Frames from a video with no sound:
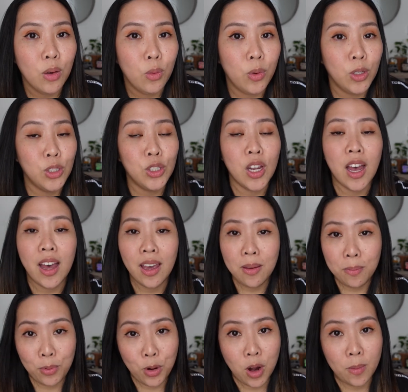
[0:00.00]
which I
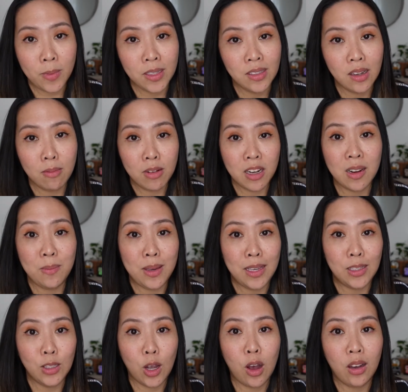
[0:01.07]
promise I'm gonna be
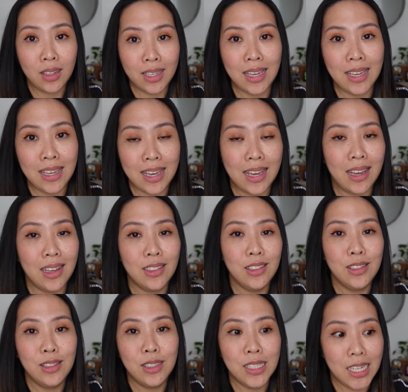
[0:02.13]
talking it
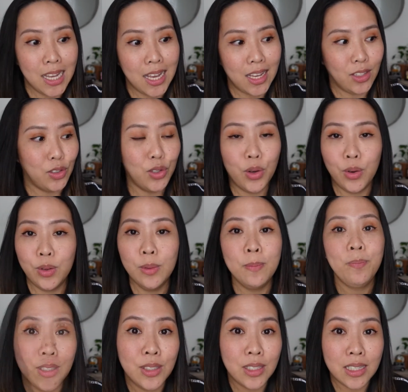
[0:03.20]
today. So
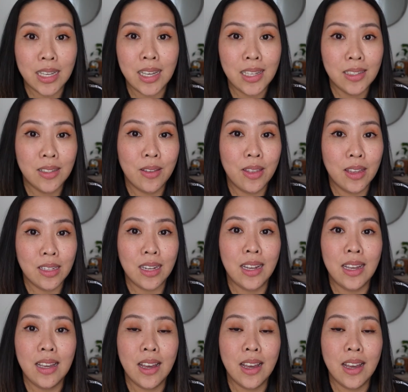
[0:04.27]
today is the day.